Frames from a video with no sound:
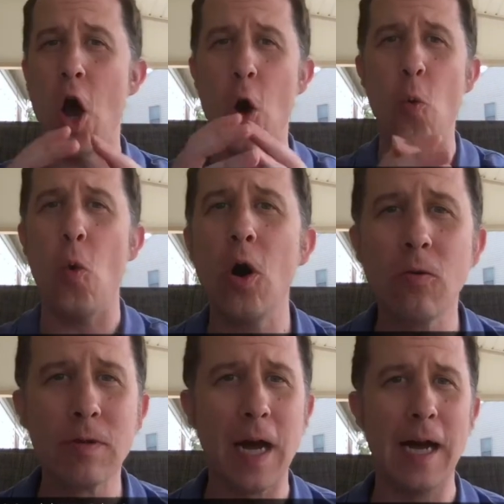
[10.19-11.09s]
a
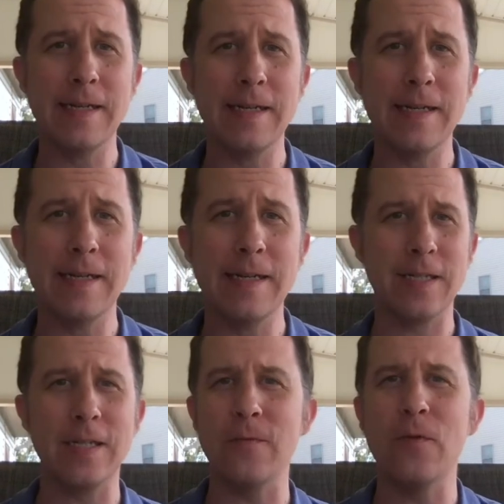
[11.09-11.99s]
world
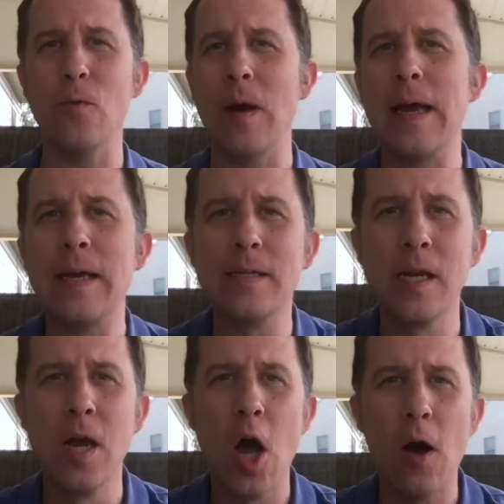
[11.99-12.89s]
context, different ways
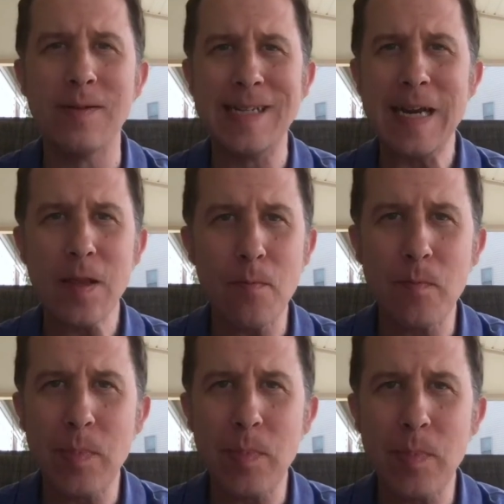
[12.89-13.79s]
of seeing the
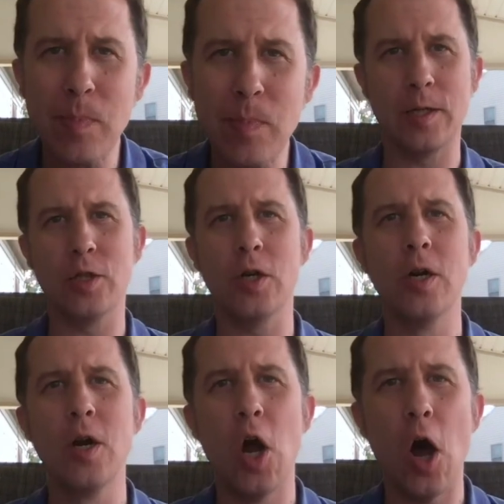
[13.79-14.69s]
bigger
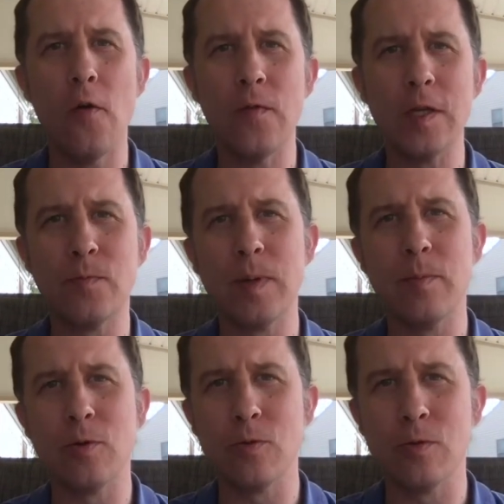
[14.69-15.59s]
picture of these
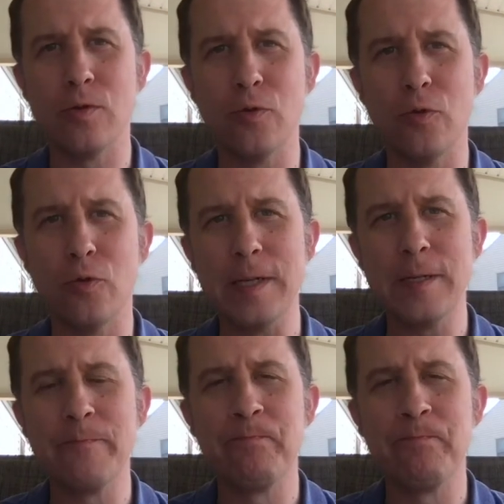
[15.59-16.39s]
biblical stories.